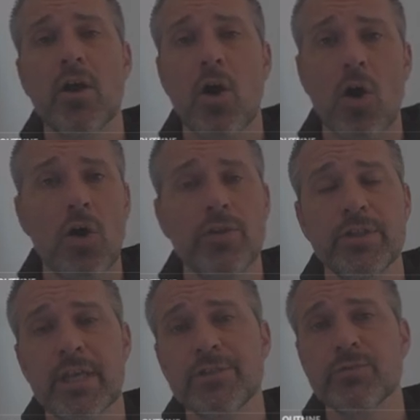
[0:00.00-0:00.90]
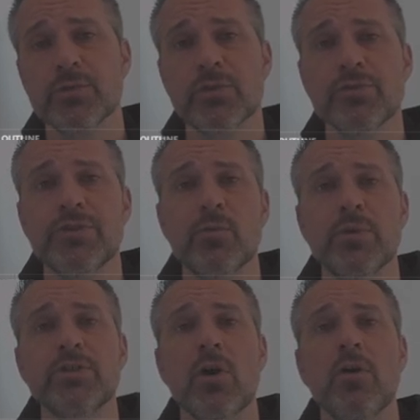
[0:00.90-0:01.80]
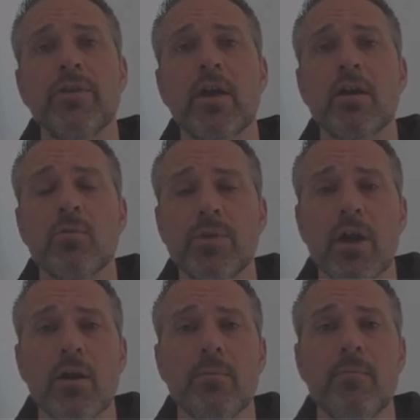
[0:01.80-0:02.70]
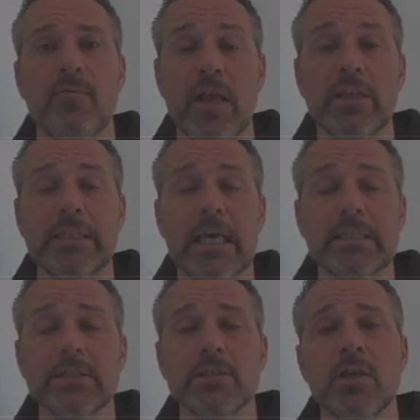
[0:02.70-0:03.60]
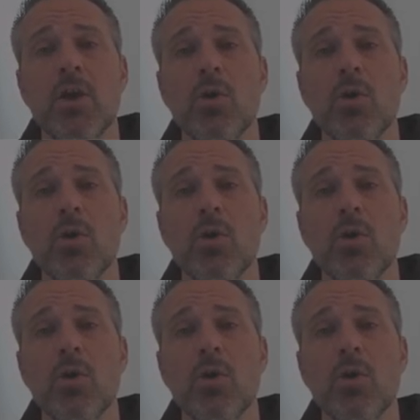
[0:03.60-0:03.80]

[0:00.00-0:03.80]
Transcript: all the test results that we saw there with our failing tests,